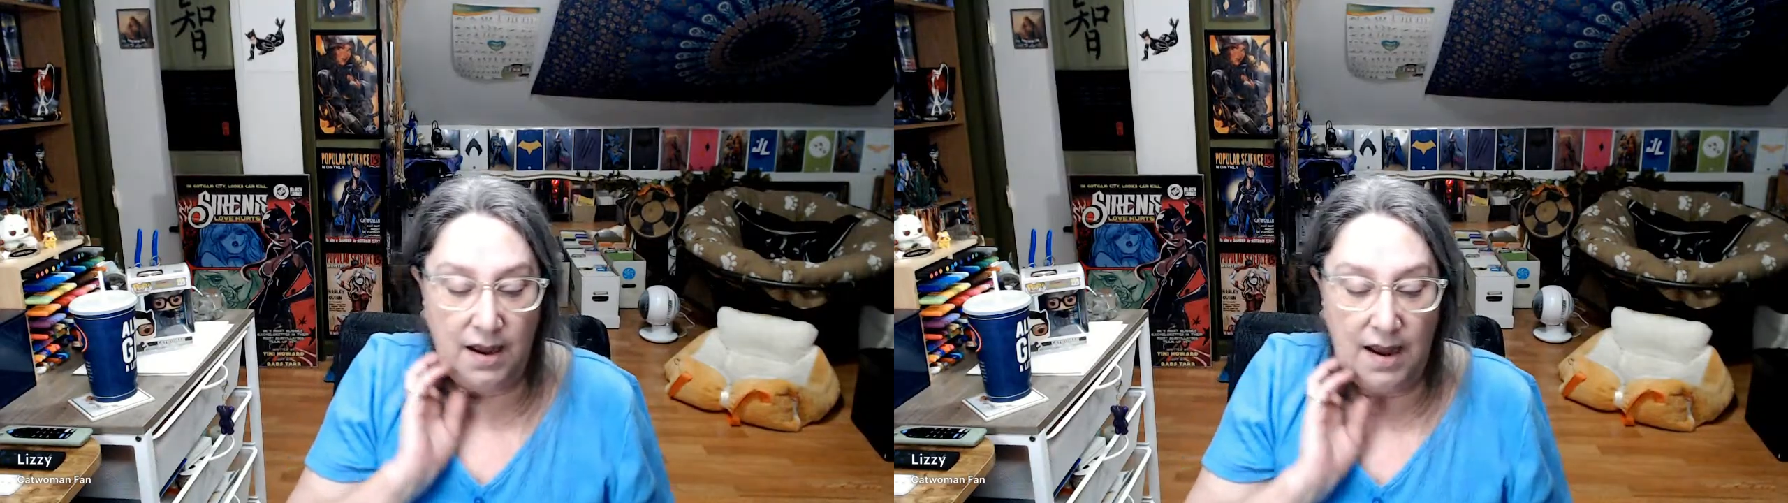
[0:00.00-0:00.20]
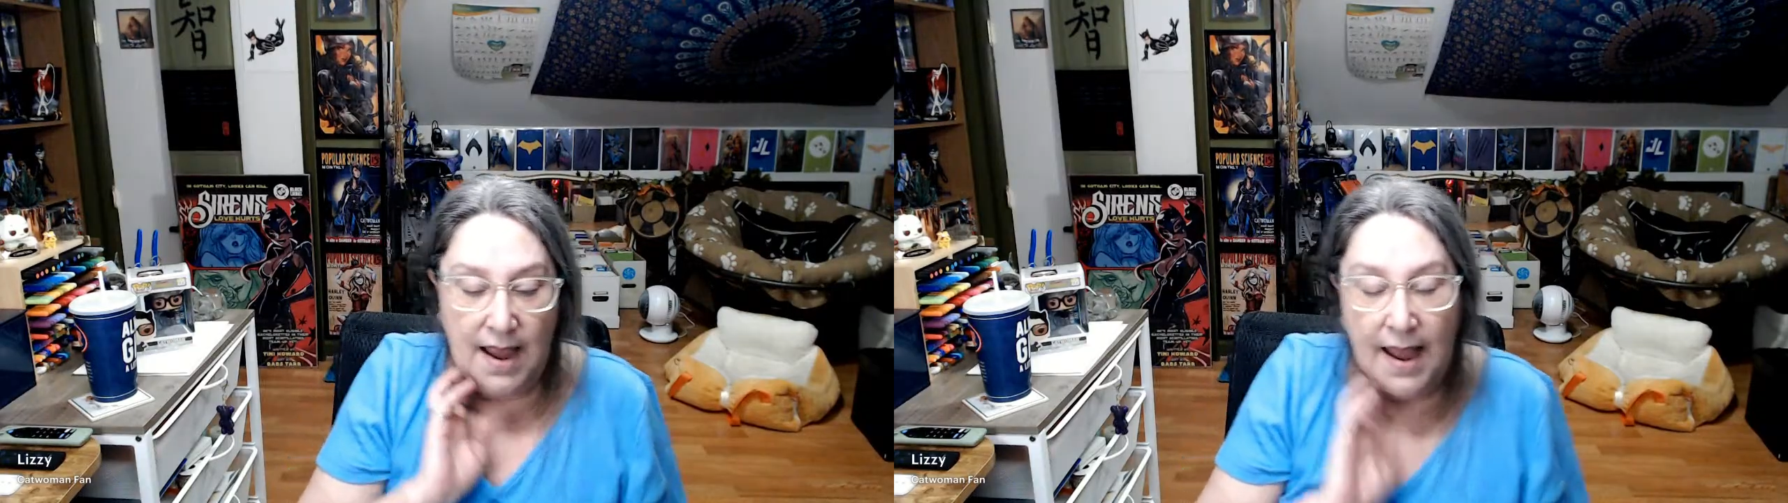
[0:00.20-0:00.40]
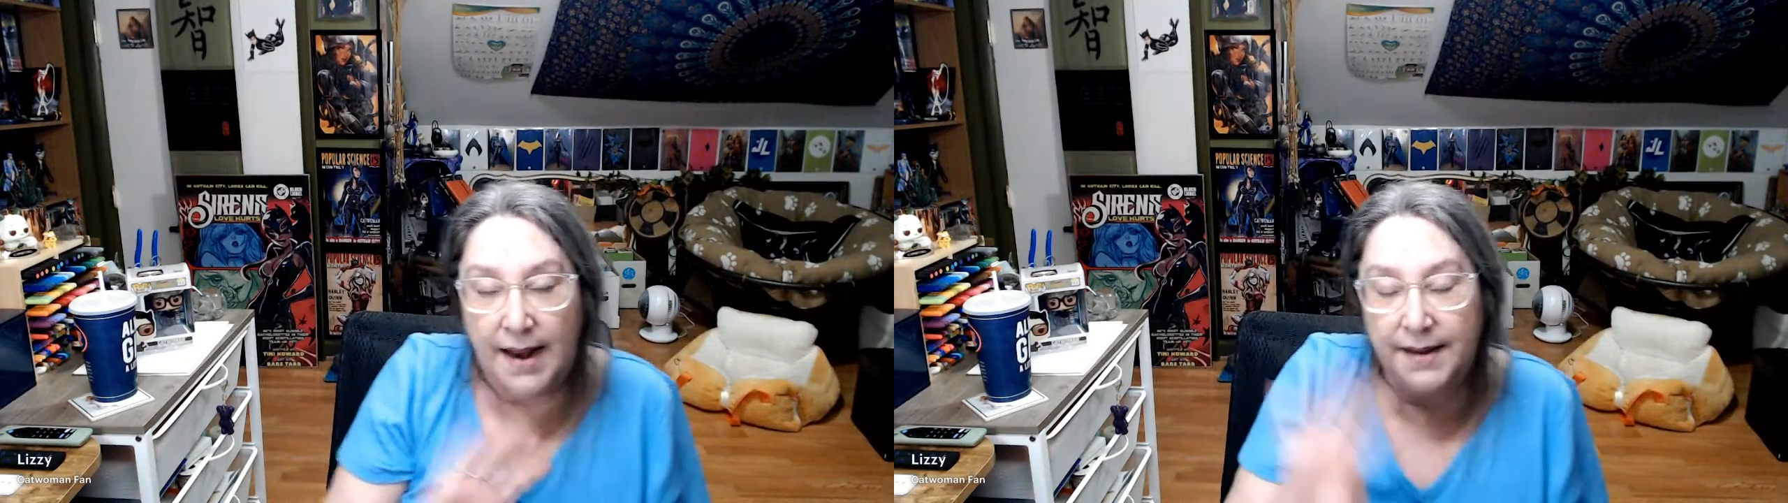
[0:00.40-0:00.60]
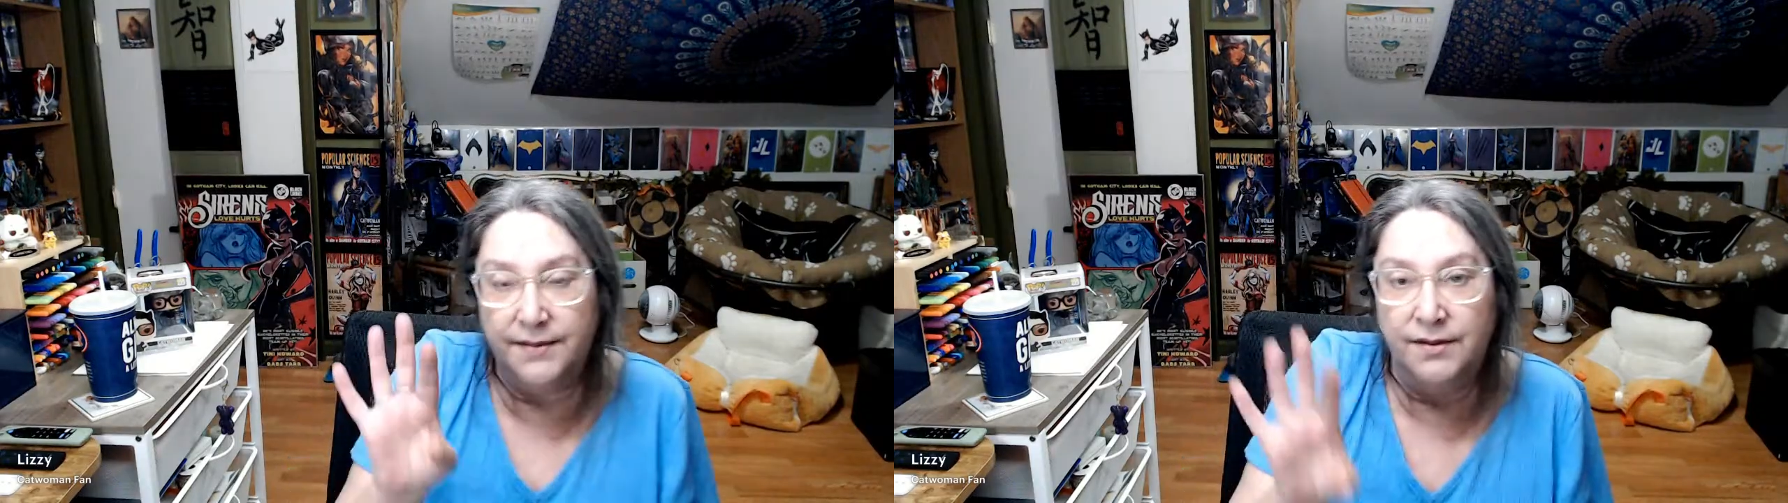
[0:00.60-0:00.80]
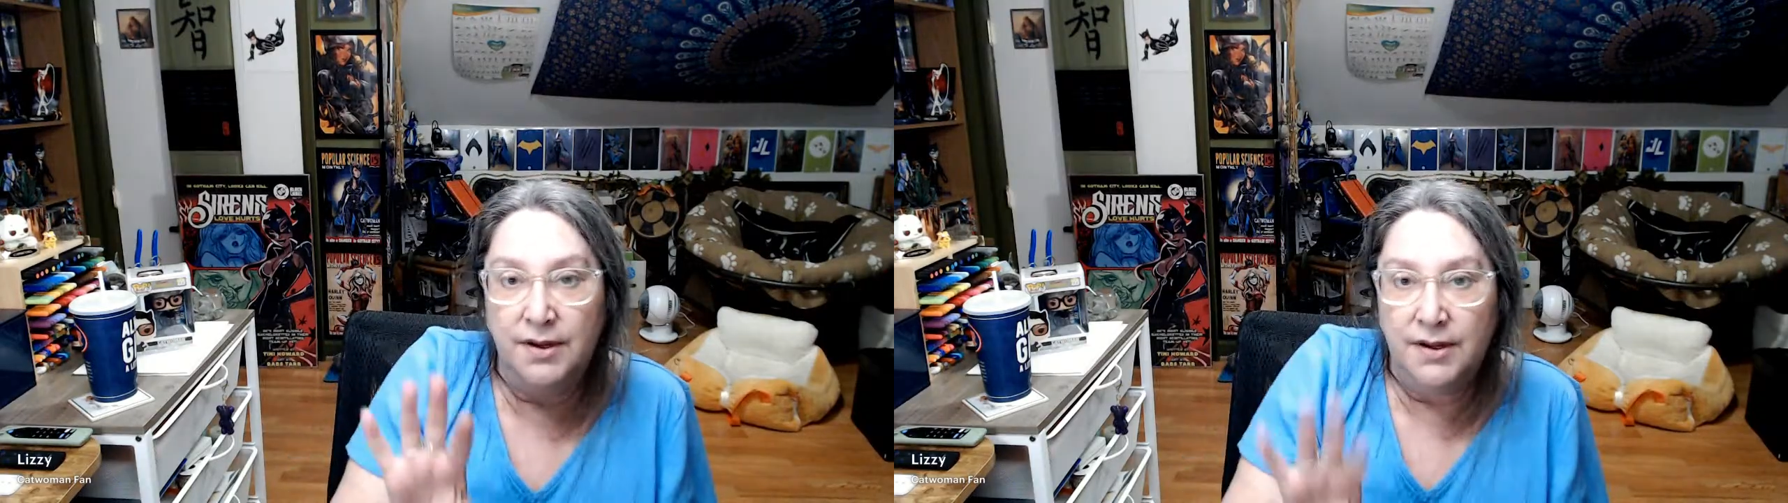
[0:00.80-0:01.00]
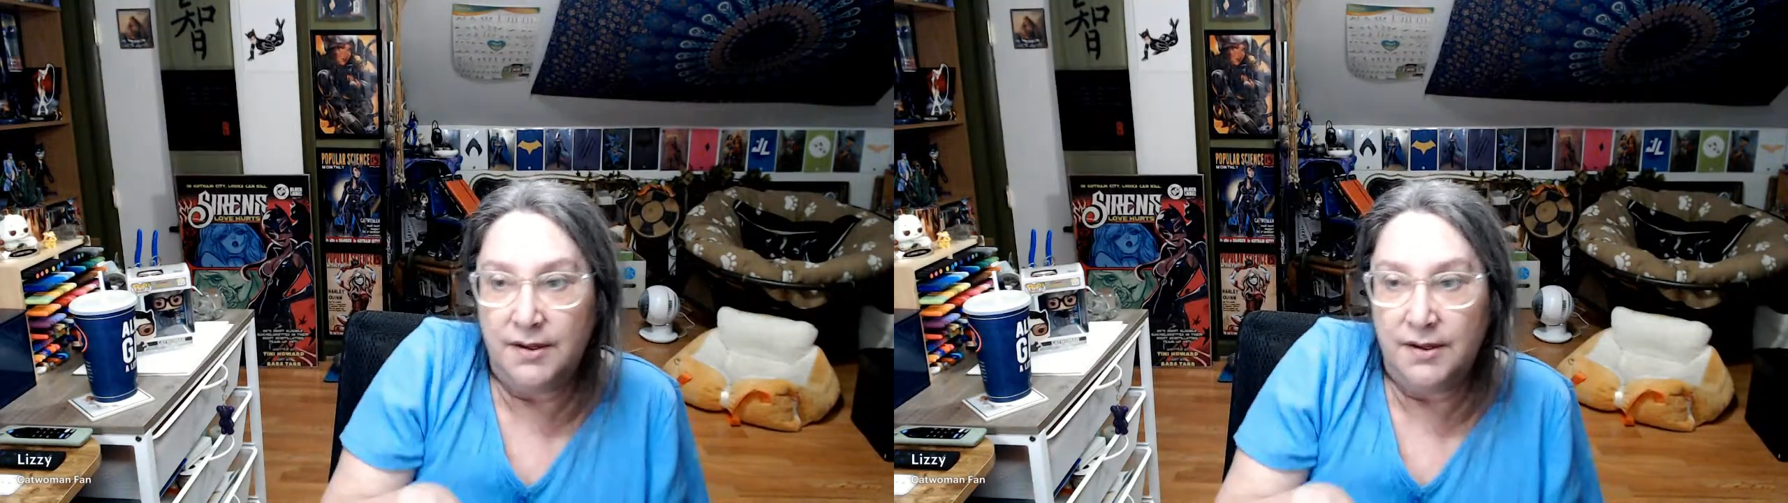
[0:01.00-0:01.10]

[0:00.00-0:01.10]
had